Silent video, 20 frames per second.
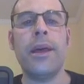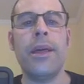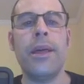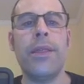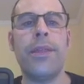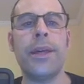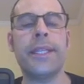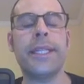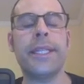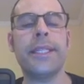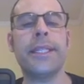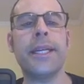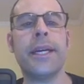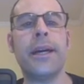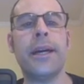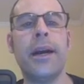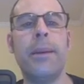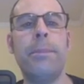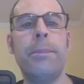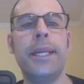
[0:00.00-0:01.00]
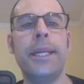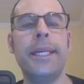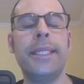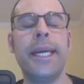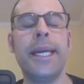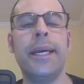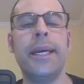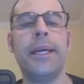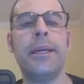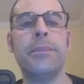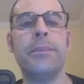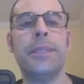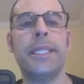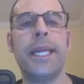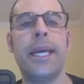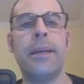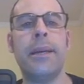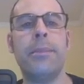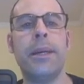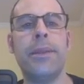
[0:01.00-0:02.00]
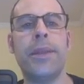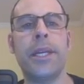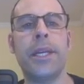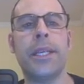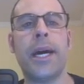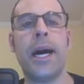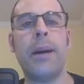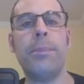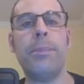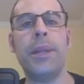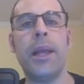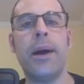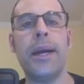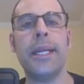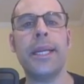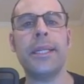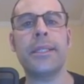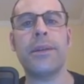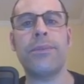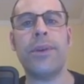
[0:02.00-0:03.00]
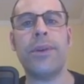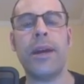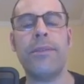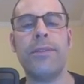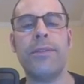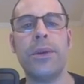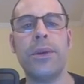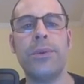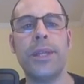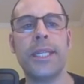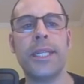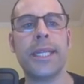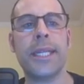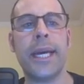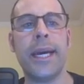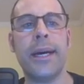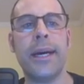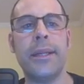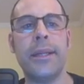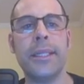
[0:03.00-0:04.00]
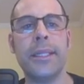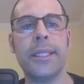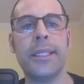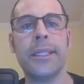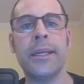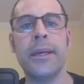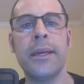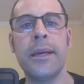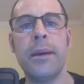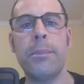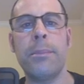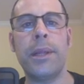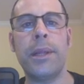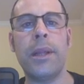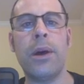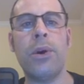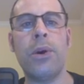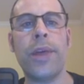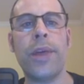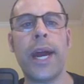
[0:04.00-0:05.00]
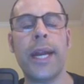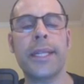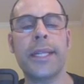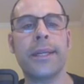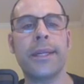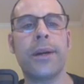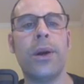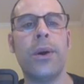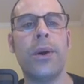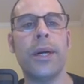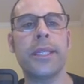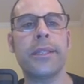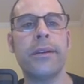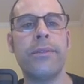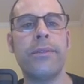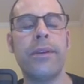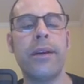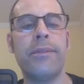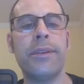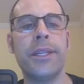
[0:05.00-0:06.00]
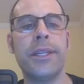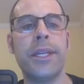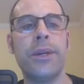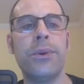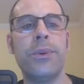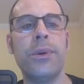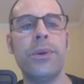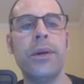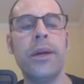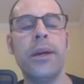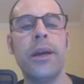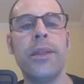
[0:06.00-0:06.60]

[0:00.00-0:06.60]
This is the company's income statement. The top line is the revenue, the sales. Below that is the cost of revenue.